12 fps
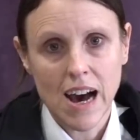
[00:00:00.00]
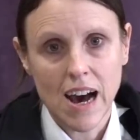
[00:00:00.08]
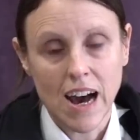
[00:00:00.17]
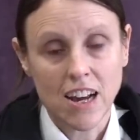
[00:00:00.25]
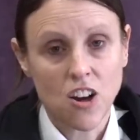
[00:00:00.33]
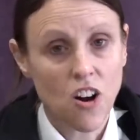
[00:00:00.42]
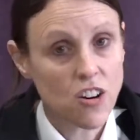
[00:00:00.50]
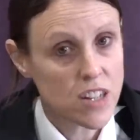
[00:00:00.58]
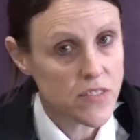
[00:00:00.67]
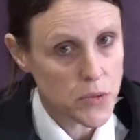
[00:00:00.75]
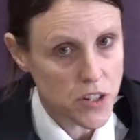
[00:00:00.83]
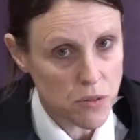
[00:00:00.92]
I can't
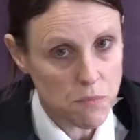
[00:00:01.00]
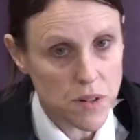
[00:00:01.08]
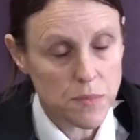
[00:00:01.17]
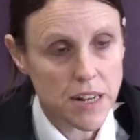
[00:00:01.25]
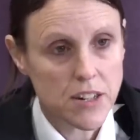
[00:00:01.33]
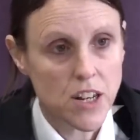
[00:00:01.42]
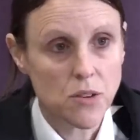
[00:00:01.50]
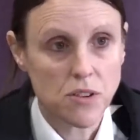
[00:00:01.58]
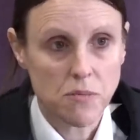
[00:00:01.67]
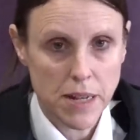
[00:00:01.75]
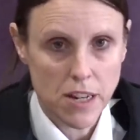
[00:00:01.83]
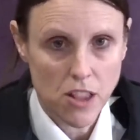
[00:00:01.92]
give you a number, but I know there
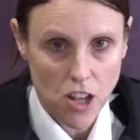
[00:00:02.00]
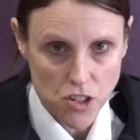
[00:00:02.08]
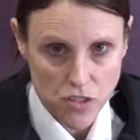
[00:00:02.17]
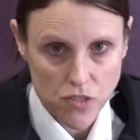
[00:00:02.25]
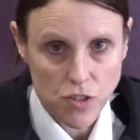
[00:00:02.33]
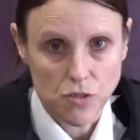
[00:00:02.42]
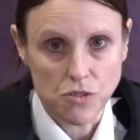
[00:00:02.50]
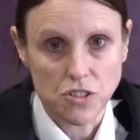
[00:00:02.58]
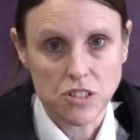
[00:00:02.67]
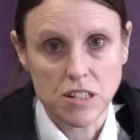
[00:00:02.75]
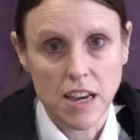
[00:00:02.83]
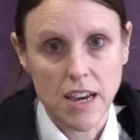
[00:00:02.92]
have been a lot of calls
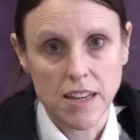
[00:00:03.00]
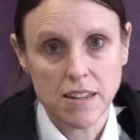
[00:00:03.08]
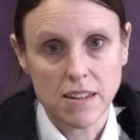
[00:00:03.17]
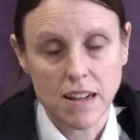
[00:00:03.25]
today.